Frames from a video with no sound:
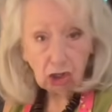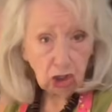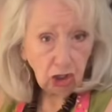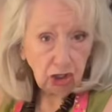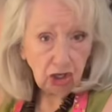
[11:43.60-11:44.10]

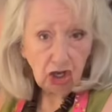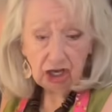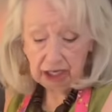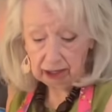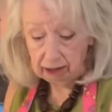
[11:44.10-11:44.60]
good,
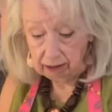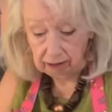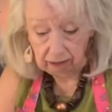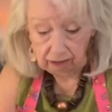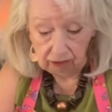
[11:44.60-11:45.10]
honey.
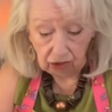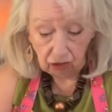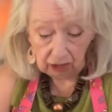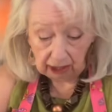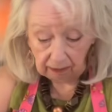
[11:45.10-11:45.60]
You
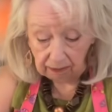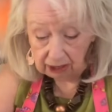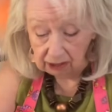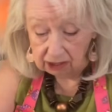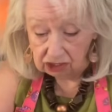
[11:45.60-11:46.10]
can't
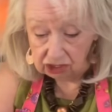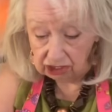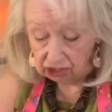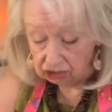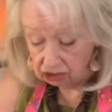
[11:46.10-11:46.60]
beat this
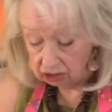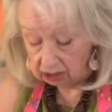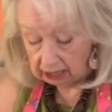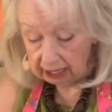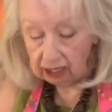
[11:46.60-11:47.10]
dish.
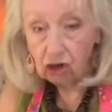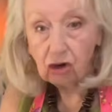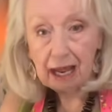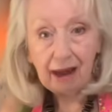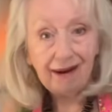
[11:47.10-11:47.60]
And
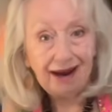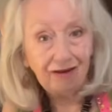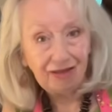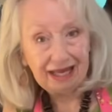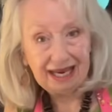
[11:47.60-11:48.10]
look how
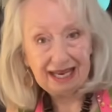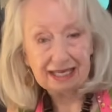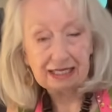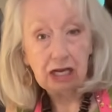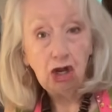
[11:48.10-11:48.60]
healthy it
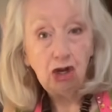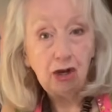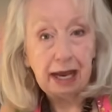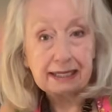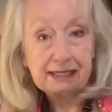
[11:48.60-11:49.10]
is. You
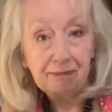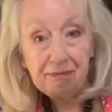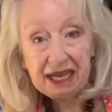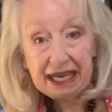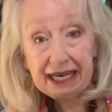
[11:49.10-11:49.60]
got some
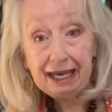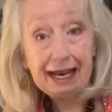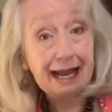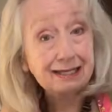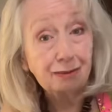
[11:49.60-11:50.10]
meat, you
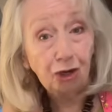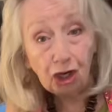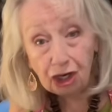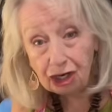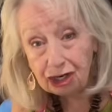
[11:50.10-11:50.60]
got some
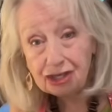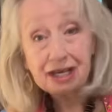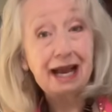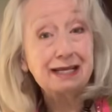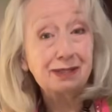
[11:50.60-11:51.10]
onions, you
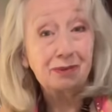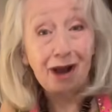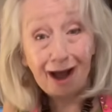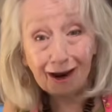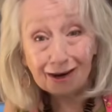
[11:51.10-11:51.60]
got some
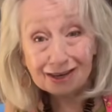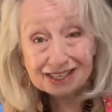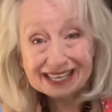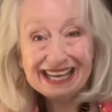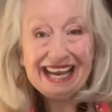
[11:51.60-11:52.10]

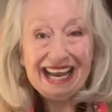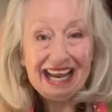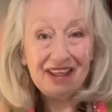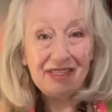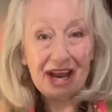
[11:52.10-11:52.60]
collards
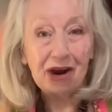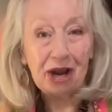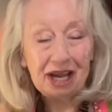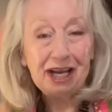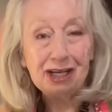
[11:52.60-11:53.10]
in there,
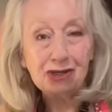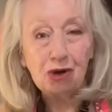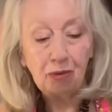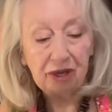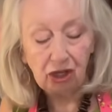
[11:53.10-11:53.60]
and it's
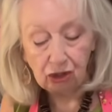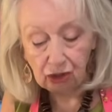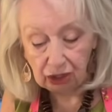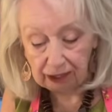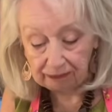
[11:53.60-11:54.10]
going to be
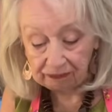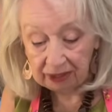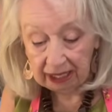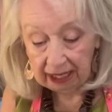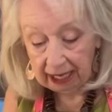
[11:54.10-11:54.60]
good.
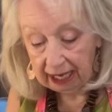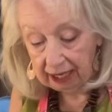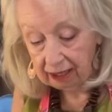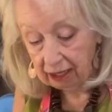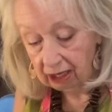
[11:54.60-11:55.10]

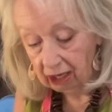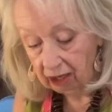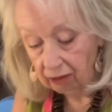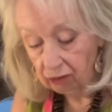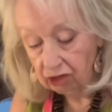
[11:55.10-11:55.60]
And
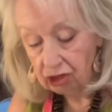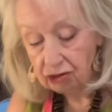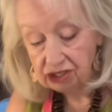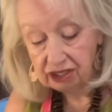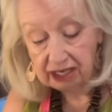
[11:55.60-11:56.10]
we're
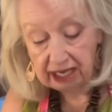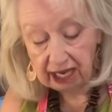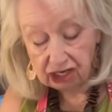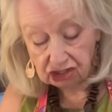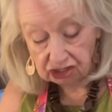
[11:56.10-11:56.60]
using the
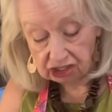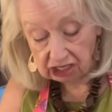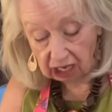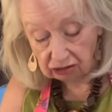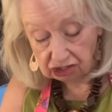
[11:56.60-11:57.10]
Cajun
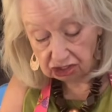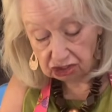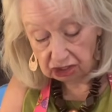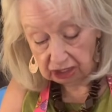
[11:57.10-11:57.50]
sausage,